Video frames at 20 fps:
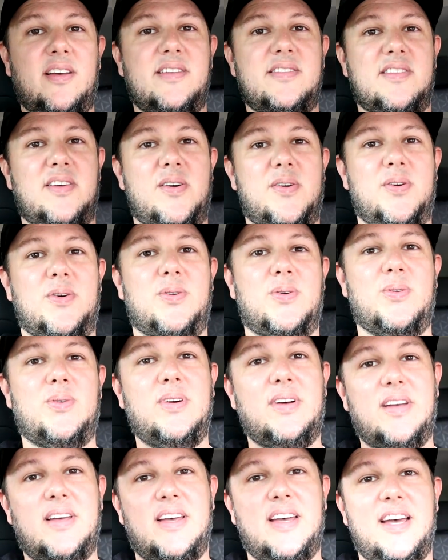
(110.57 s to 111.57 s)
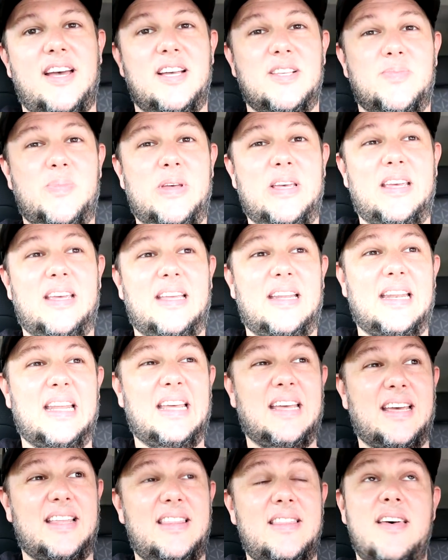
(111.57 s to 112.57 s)
So it's
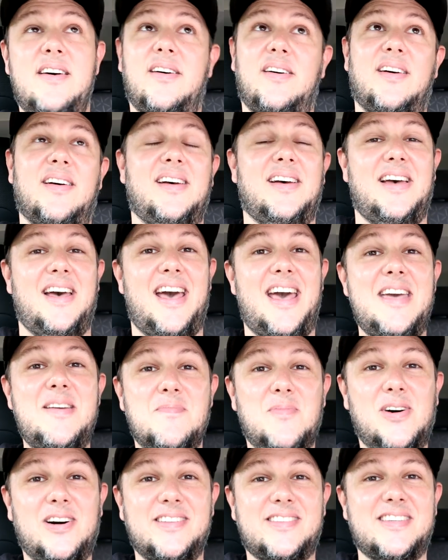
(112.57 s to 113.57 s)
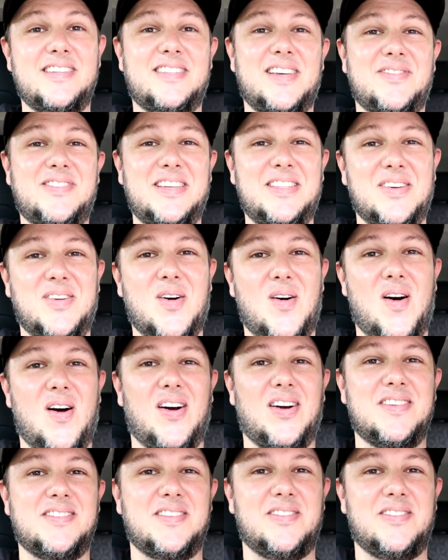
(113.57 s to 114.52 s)
been eight months since I've seen the car.